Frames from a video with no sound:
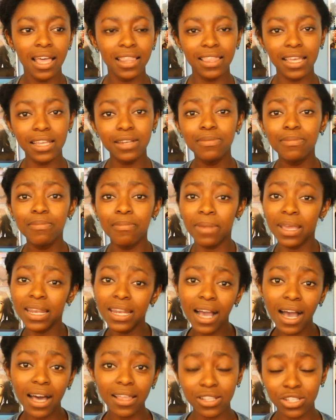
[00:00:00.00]
that many
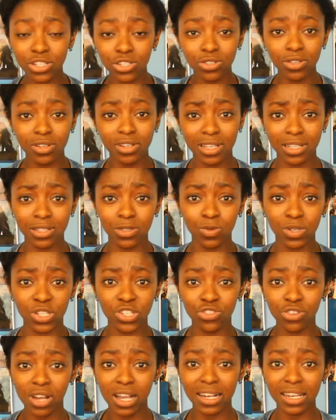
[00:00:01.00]
other students were
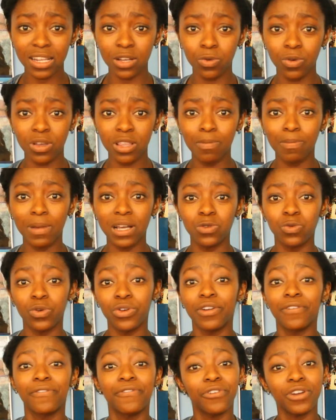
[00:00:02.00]
struggling with but were
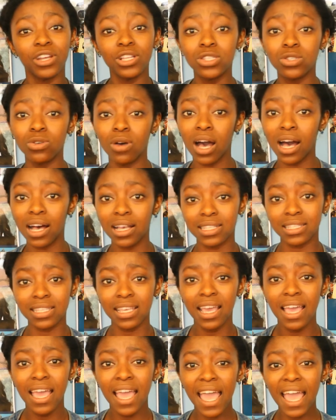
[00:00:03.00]
afraid to ask.
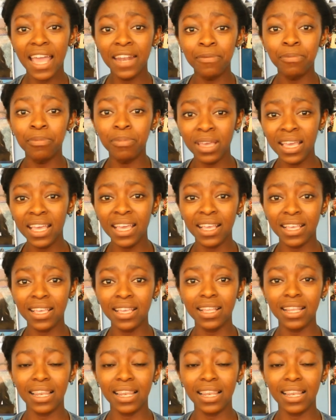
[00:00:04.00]
And me,